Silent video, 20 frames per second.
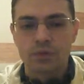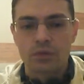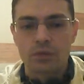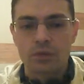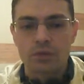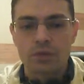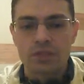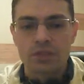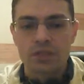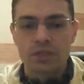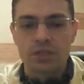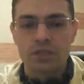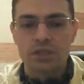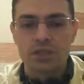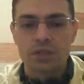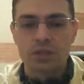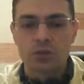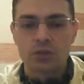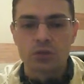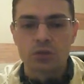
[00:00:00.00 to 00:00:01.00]
there is an
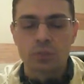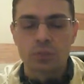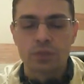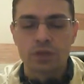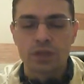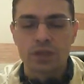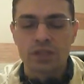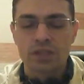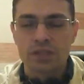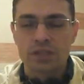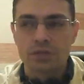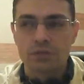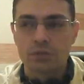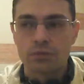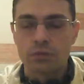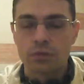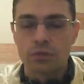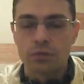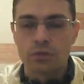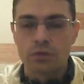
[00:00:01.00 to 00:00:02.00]
idea to play
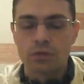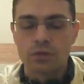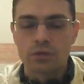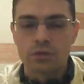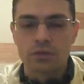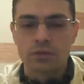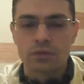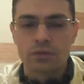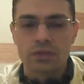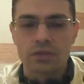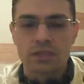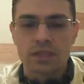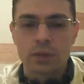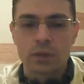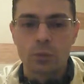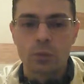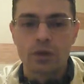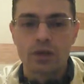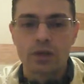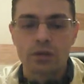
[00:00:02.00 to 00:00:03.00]
c4
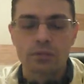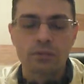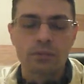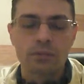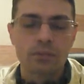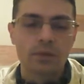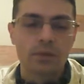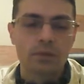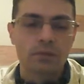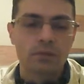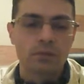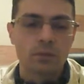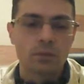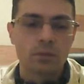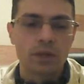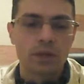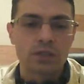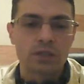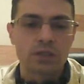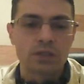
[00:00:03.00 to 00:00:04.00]
somewhere
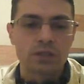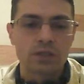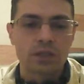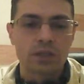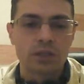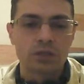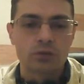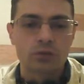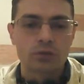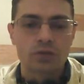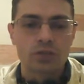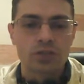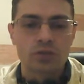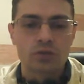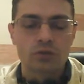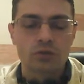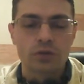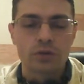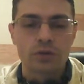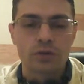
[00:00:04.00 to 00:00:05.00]
for white and to
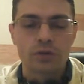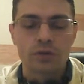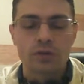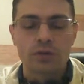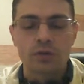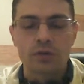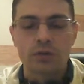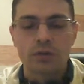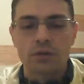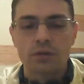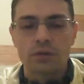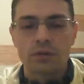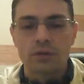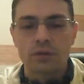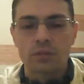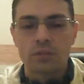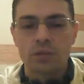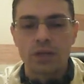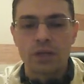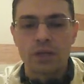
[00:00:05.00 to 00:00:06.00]
destroy
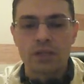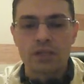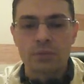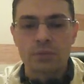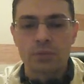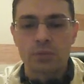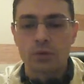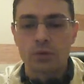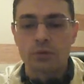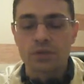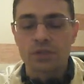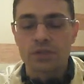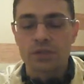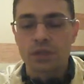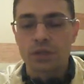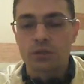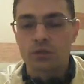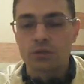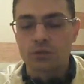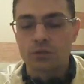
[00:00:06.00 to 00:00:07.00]
the black's pawn
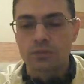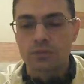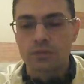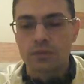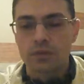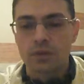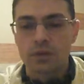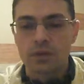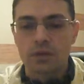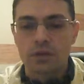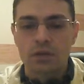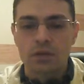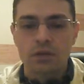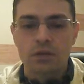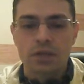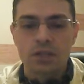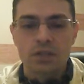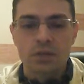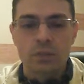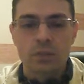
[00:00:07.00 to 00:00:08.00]
center.
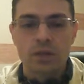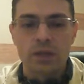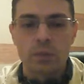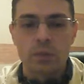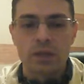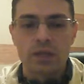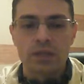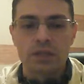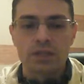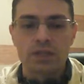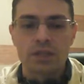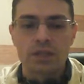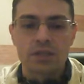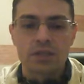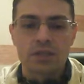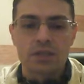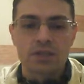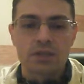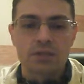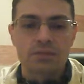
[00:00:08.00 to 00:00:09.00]
That's why white
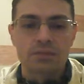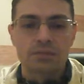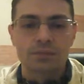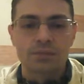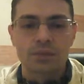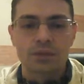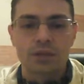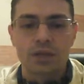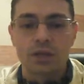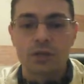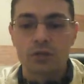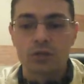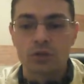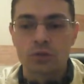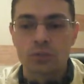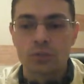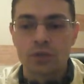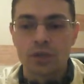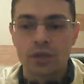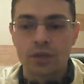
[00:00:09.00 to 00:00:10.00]
gets
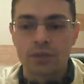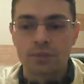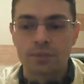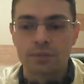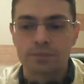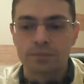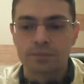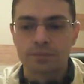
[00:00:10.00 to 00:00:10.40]
counterplay.